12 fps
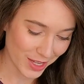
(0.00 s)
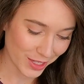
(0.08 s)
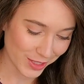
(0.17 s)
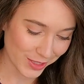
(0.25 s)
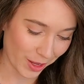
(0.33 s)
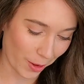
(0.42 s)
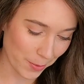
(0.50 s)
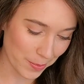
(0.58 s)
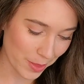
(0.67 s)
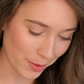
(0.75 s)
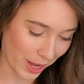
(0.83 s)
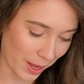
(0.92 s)
So,
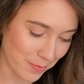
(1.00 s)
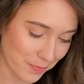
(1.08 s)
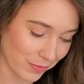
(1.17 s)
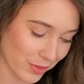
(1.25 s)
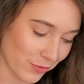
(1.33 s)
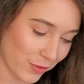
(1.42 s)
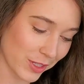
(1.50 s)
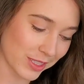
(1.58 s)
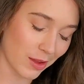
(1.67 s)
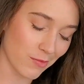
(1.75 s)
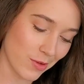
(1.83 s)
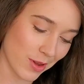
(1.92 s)
okay, the first
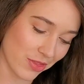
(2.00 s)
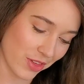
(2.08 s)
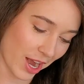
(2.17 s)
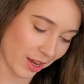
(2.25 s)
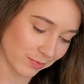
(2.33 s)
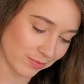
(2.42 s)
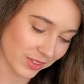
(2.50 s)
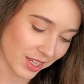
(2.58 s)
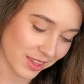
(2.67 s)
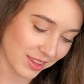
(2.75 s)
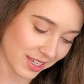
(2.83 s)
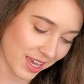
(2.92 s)
time we went there,
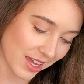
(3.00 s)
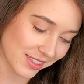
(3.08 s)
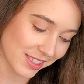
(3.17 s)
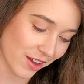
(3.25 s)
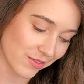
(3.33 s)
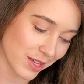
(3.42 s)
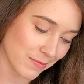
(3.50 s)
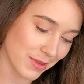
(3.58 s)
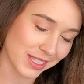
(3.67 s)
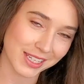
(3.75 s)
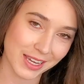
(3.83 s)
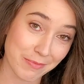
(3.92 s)
the case of the
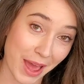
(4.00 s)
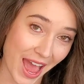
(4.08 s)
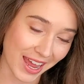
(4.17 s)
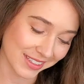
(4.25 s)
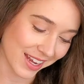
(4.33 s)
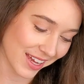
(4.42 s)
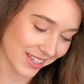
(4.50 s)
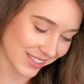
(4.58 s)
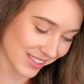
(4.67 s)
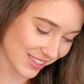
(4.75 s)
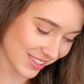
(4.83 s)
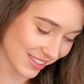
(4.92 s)
missing
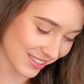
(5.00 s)
pandas.